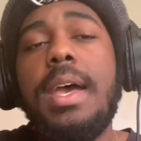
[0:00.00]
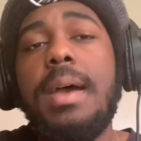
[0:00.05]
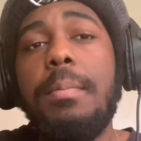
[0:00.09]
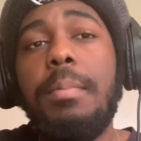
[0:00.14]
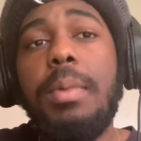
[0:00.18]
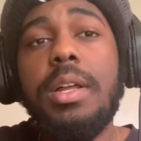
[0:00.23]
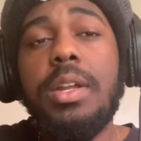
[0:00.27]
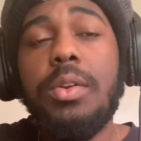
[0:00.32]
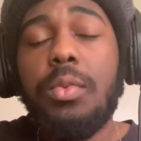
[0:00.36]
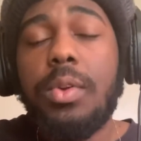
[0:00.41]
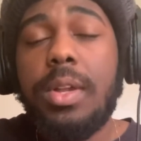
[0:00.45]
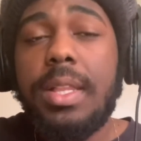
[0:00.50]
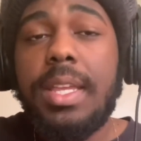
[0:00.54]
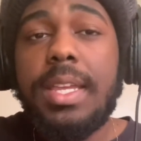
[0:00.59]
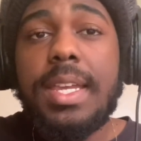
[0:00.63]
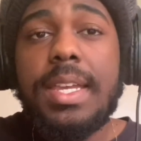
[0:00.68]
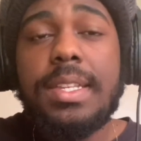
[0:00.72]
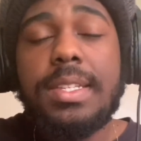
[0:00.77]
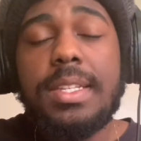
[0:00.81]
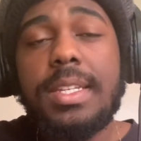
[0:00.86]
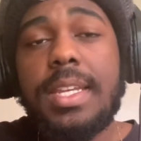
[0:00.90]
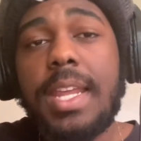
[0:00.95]
But it really
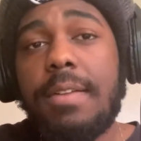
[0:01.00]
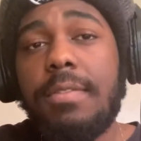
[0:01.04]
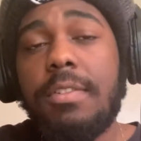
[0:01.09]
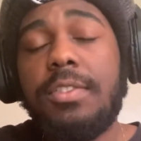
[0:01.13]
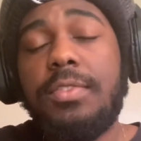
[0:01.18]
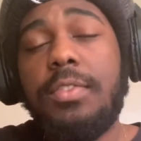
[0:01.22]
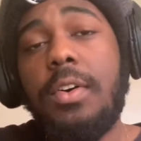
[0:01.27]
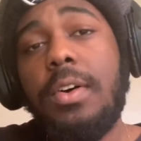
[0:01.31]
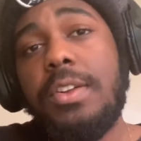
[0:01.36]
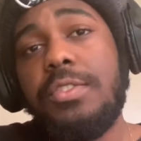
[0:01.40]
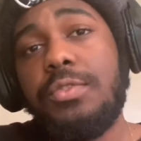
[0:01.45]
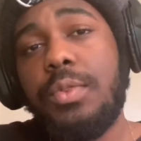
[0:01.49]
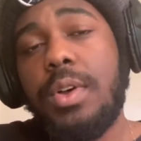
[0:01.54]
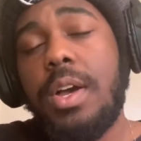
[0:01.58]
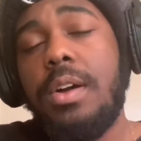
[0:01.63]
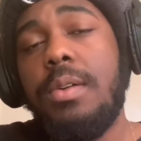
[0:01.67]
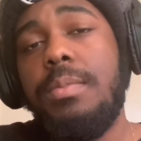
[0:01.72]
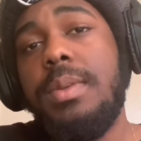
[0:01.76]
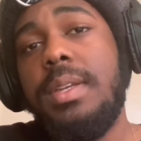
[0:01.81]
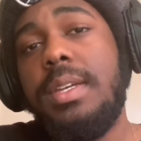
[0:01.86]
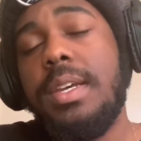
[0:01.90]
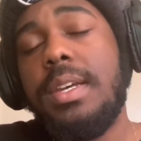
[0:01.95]
is Endeavor's fault as
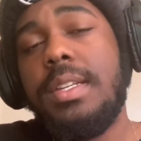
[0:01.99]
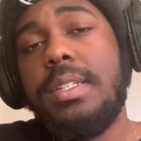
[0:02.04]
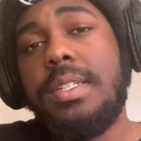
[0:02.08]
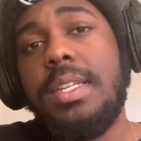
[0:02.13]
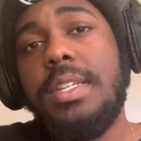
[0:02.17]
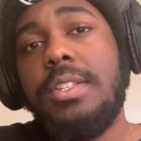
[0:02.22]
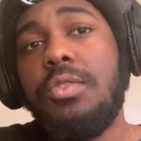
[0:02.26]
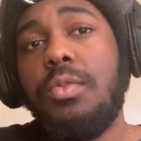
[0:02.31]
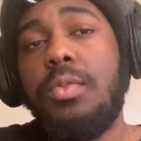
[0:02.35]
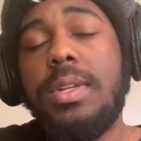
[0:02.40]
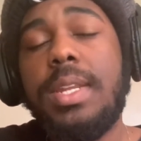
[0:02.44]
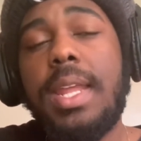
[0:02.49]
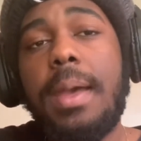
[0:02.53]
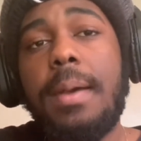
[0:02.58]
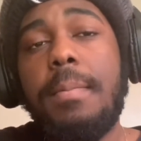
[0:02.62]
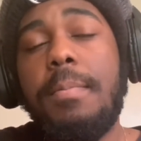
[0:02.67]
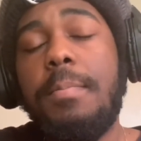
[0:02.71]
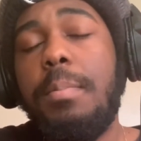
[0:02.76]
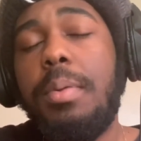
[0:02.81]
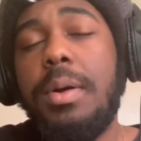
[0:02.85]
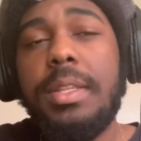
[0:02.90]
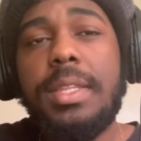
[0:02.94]
well, because he's the one that
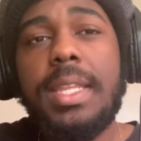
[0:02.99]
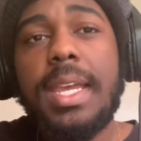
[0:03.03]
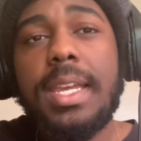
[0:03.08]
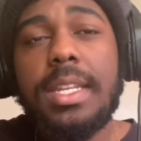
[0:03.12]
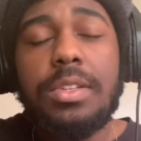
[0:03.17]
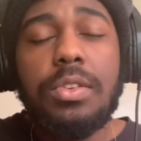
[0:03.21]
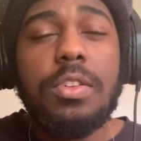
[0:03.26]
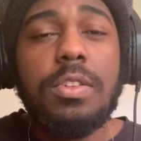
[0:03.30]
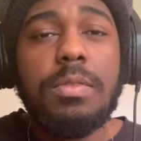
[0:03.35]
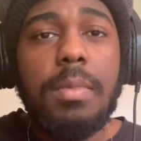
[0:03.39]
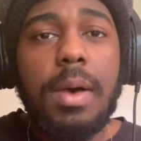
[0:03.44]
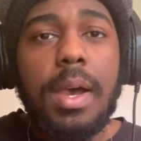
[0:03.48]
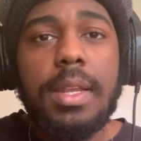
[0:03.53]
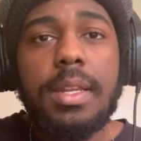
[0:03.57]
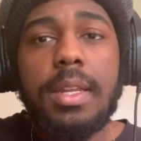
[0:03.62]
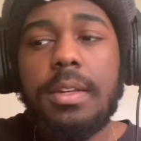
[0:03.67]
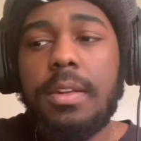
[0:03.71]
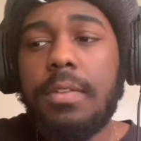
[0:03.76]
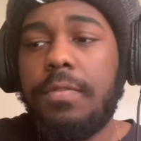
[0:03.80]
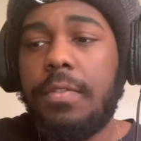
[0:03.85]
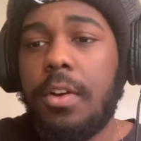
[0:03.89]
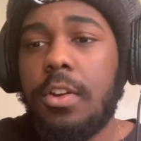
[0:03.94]
put that into his mind
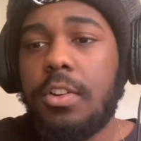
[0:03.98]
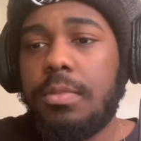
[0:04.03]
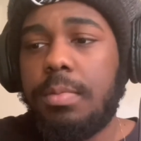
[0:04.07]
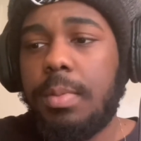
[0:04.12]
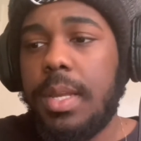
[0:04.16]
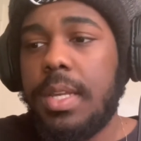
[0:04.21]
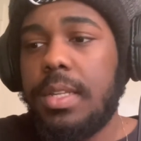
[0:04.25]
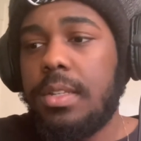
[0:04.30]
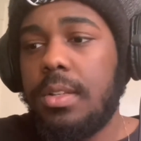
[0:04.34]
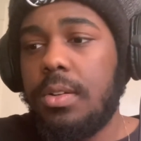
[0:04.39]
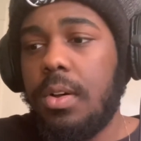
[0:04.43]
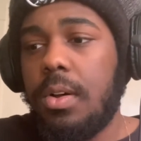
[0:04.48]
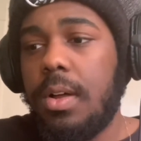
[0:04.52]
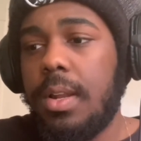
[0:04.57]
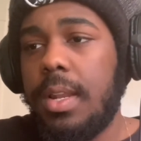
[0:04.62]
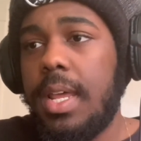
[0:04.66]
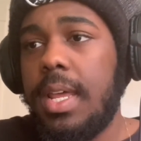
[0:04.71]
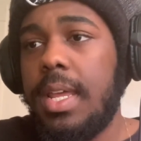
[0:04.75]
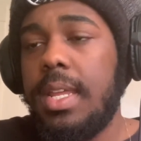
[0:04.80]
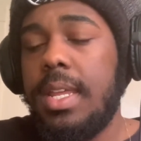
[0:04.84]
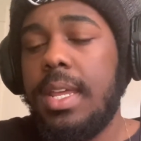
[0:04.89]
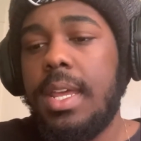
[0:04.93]
in the first place and all
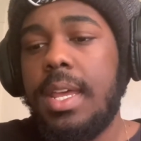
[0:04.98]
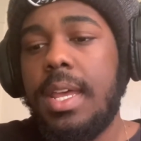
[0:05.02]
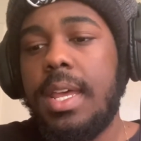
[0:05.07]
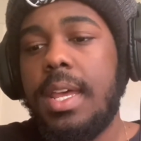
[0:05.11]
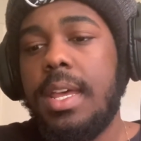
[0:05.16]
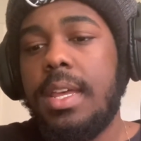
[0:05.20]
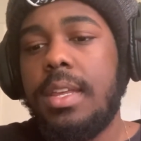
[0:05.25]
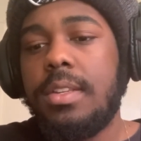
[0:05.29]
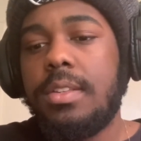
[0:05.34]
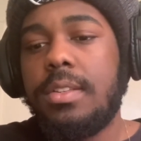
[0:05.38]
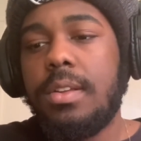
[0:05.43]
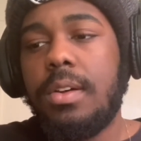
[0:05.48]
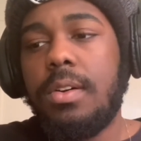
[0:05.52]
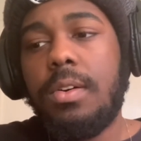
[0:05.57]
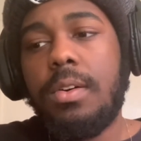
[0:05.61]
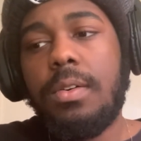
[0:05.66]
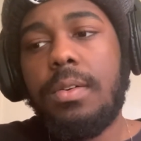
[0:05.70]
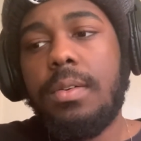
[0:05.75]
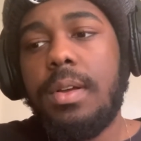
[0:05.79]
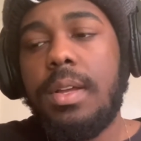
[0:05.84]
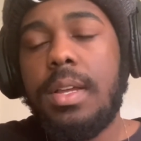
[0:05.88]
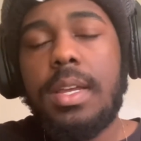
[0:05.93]
that.
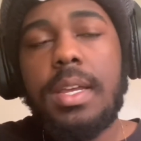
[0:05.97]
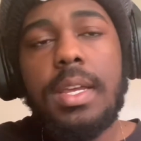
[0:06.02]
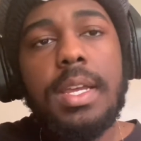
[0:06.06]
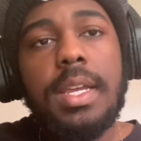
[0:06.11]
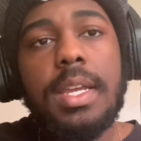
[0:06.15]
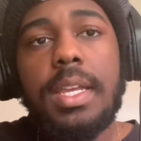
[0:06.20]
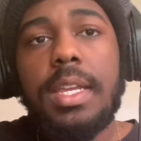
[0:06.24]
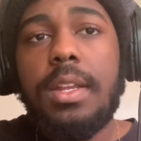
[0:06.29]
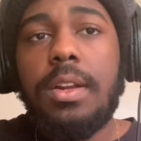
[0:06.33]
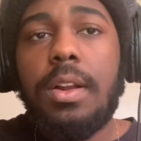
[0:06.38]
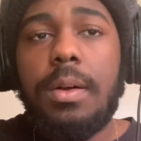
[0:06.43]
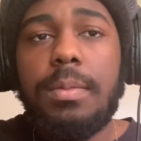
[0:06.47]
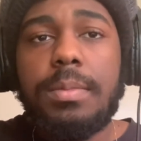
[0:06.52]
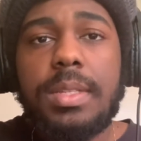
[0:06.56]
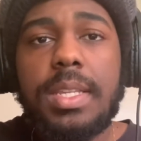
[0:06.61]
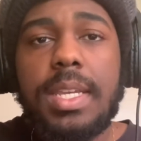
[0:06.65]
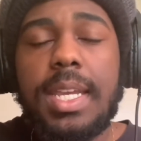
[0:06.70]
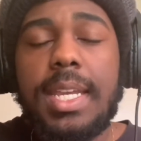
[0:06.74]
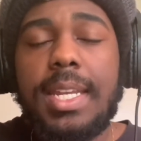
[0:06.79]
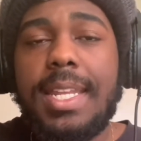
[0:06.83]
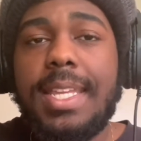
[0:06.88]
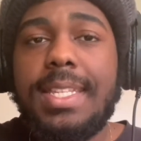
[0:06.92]
So, you know what I'm
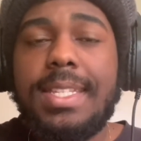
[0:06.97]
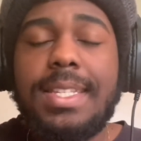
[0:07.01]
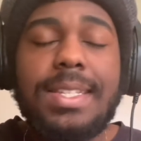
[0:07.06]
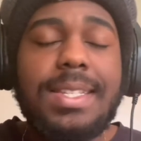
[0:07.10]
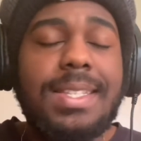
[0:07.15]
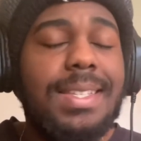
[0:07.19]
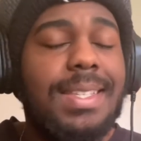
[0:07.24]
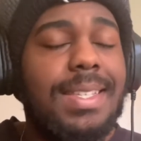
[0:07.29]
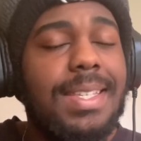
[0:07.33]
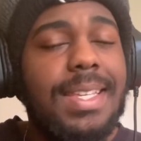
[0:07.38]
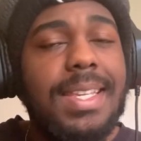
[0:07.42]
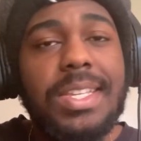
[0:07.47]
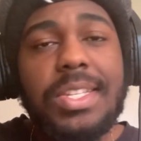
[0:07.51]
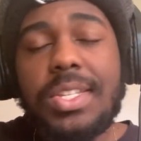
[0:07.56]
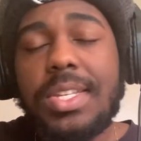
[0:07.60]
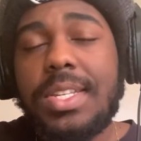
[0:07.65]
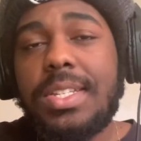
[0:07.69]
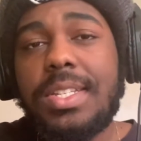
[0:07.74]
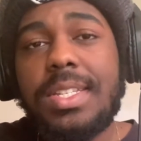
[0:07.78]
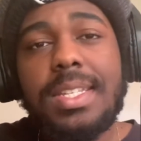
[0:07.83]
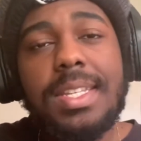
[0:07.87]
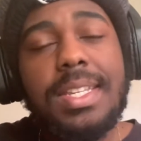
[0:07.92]
saying?
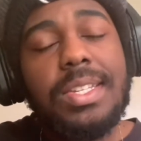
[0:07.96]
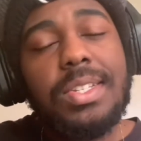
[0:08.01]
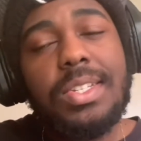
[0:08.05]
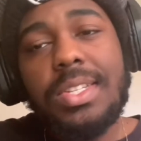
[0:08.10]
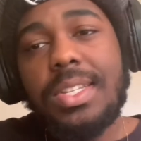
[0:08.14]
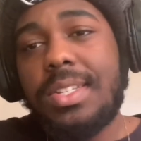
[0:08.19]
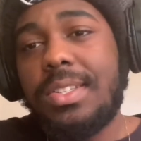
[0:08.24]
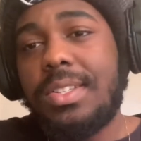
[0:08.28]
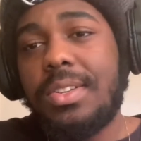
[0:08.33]
It's just